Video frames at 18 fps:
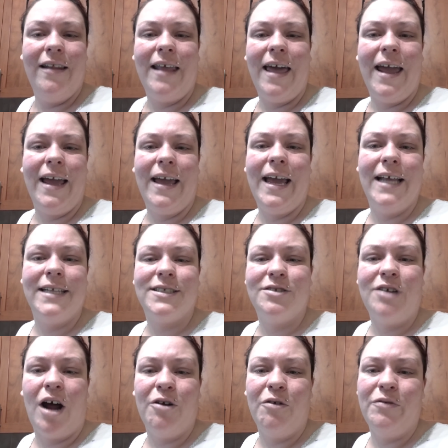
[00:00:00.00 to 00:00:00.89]
Like,
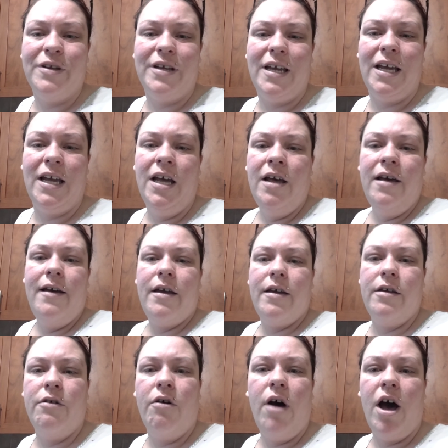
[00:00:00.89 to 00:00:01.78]
it's not only,
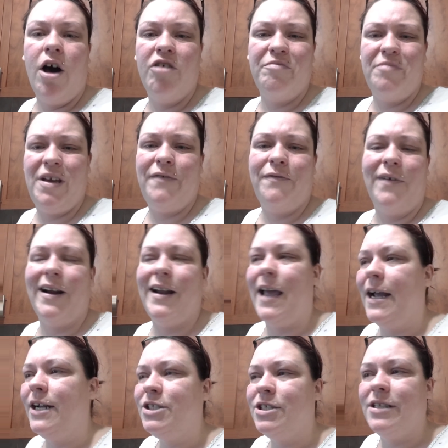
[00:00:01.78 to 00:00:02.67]
help me
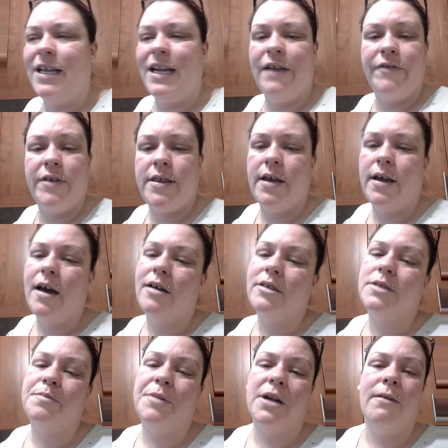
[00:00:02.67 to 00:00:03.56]
financially and everything
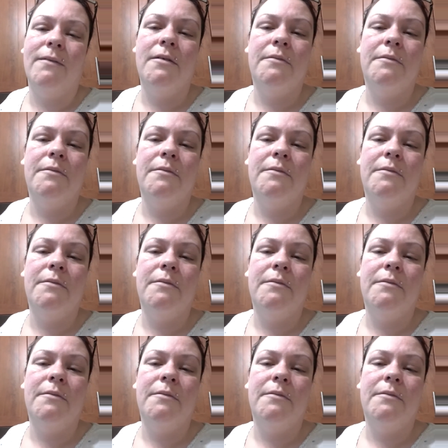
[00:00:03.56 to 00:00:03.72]
else, but